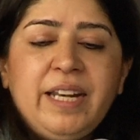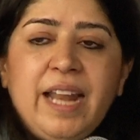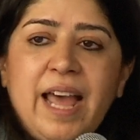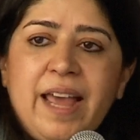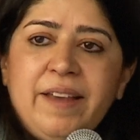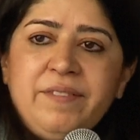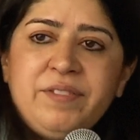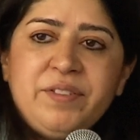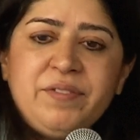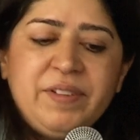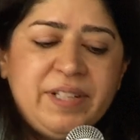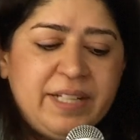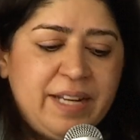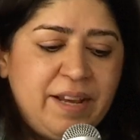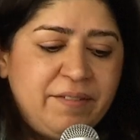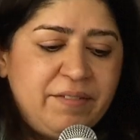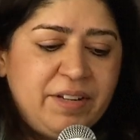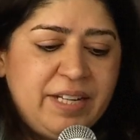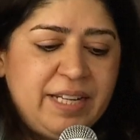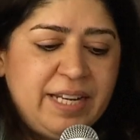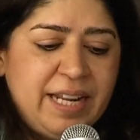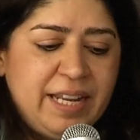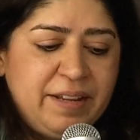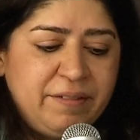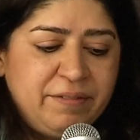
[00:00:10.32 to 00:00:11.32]
lives we never
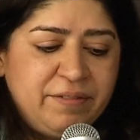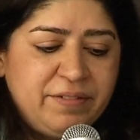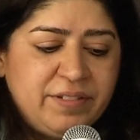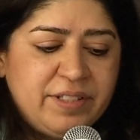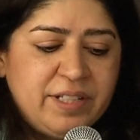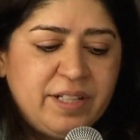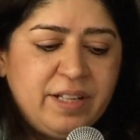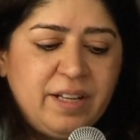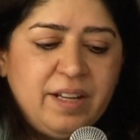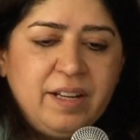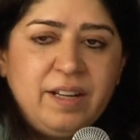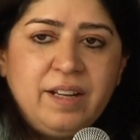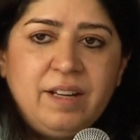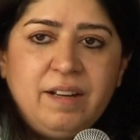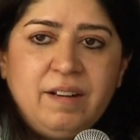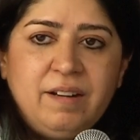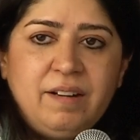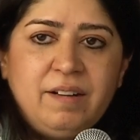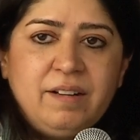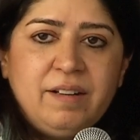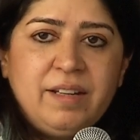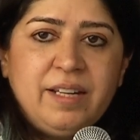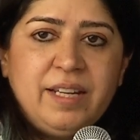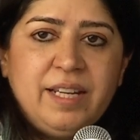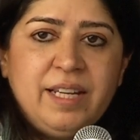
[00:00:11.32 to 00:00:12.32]
lived
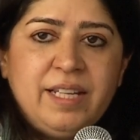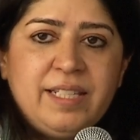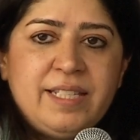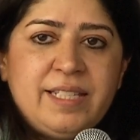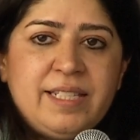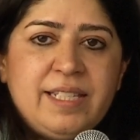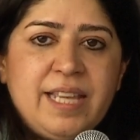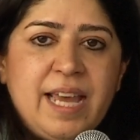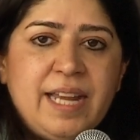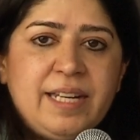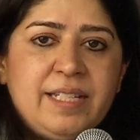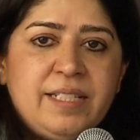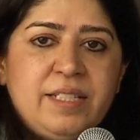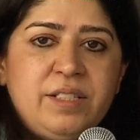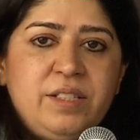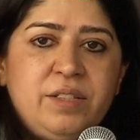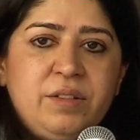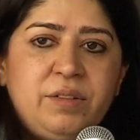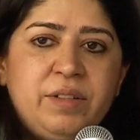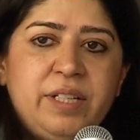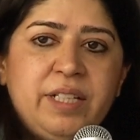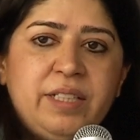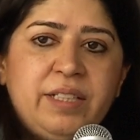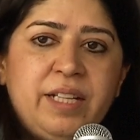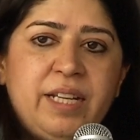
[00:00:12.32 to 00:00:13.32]
uh, is set
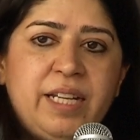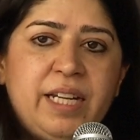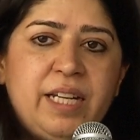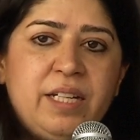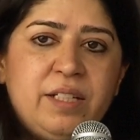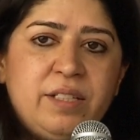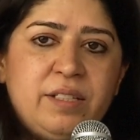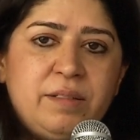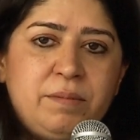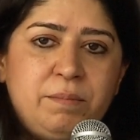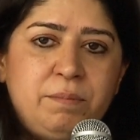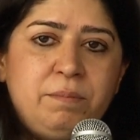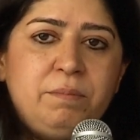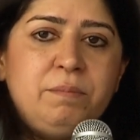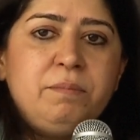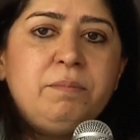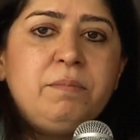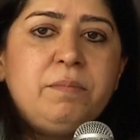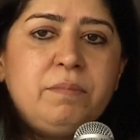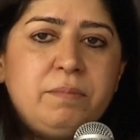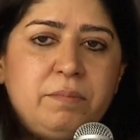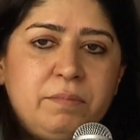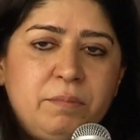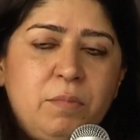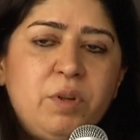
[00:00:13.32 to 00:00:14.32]
during the, in,
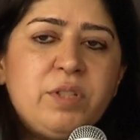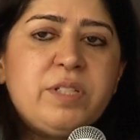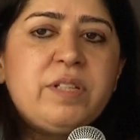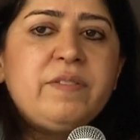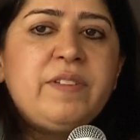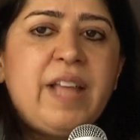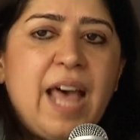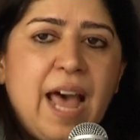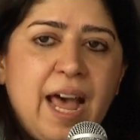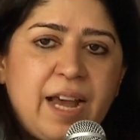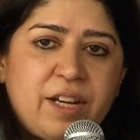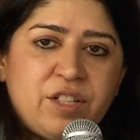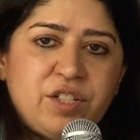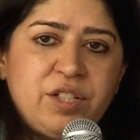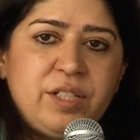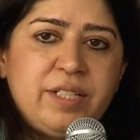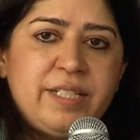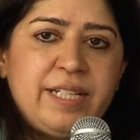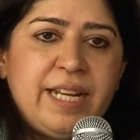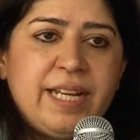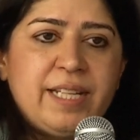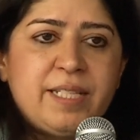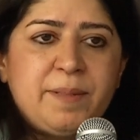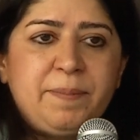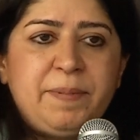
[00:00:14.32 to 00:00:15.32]
most of the action
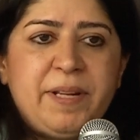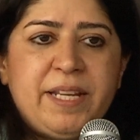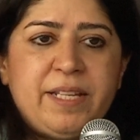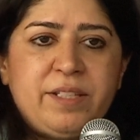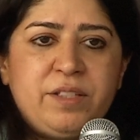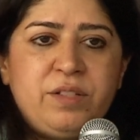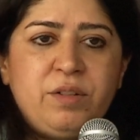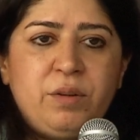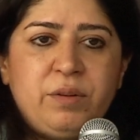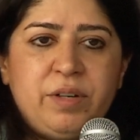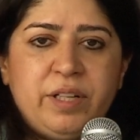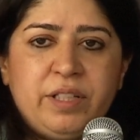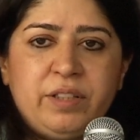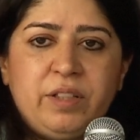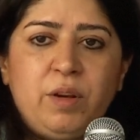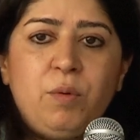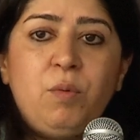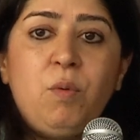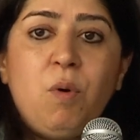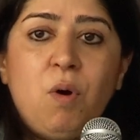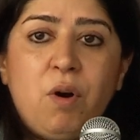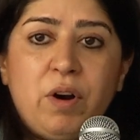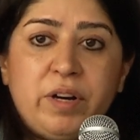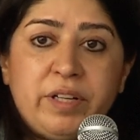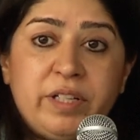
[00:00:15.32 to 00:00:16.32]
takes place during the
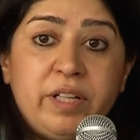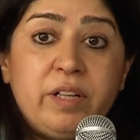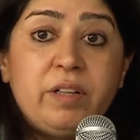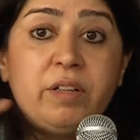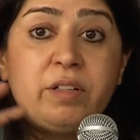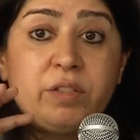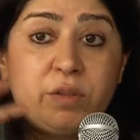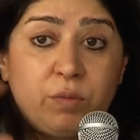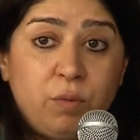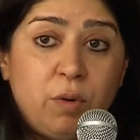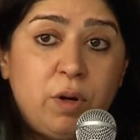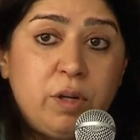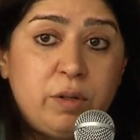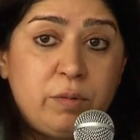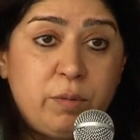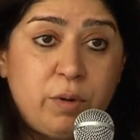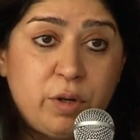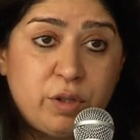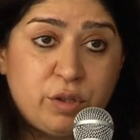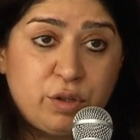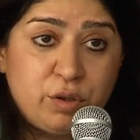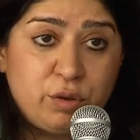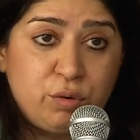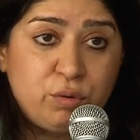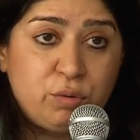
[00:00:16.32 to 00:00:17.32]
war years, World War
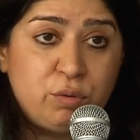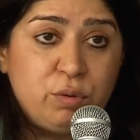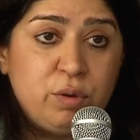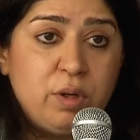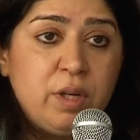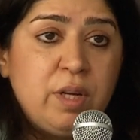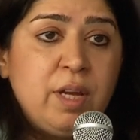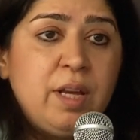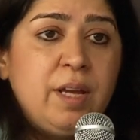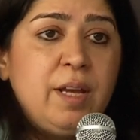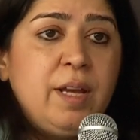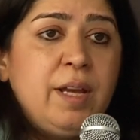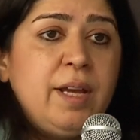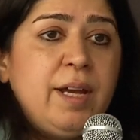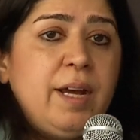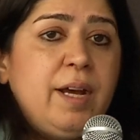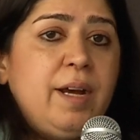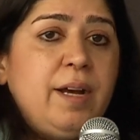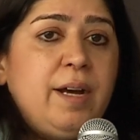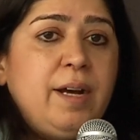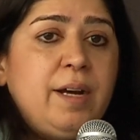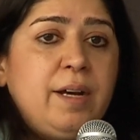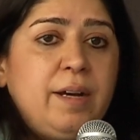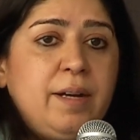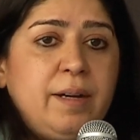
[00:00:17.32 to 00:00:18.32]
II.
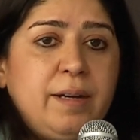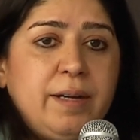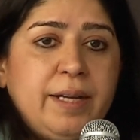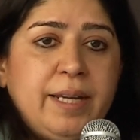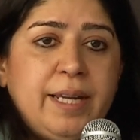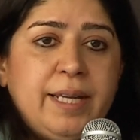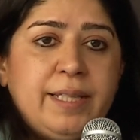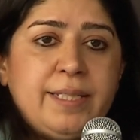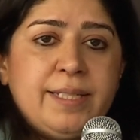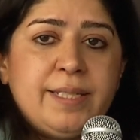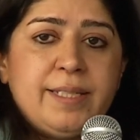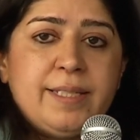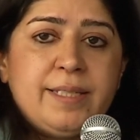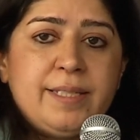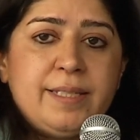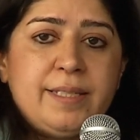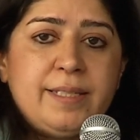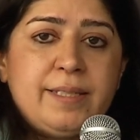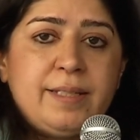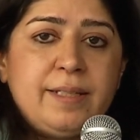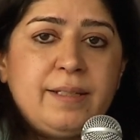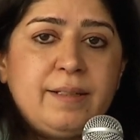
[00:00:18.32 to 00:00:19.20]
Uh, it's